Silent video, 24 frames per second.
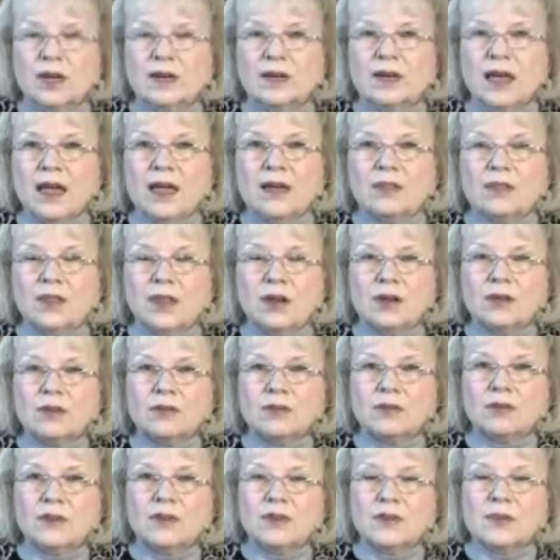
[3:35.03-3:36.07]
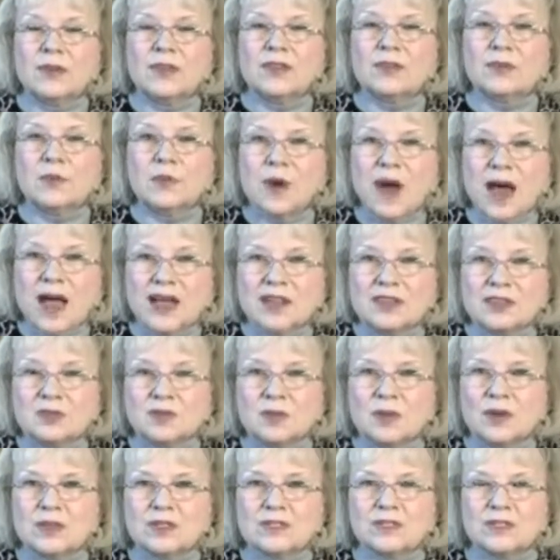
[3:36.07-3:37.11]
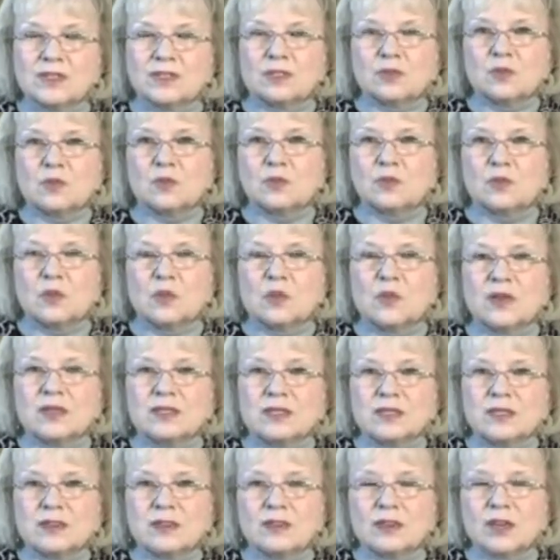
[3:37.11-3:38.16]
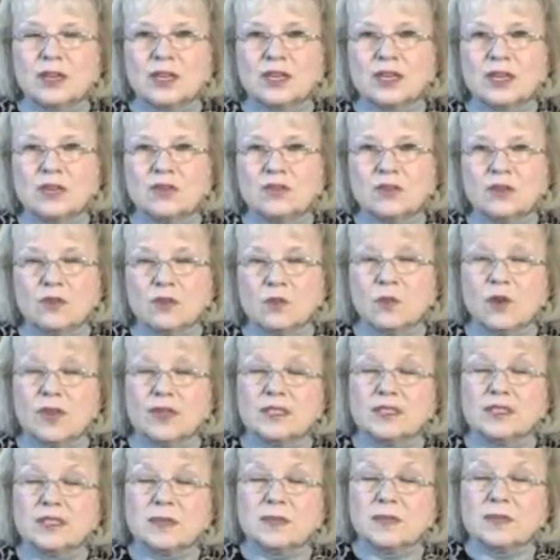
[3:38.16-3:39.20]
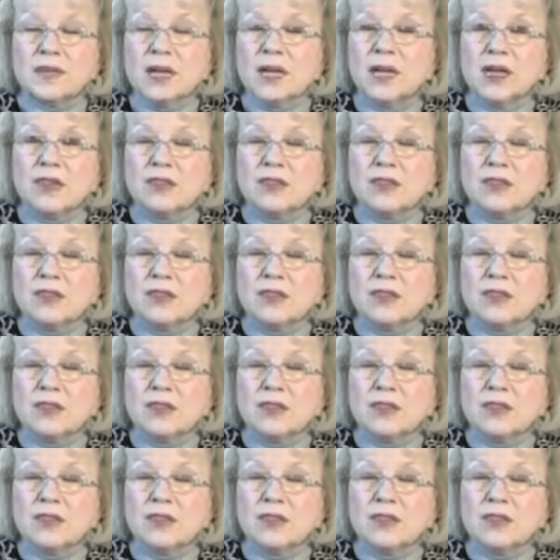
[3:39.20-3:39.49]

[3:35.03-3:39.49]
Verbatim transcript: Now they're going to be the wise ones. There's the ones that are going to give you the wisdom.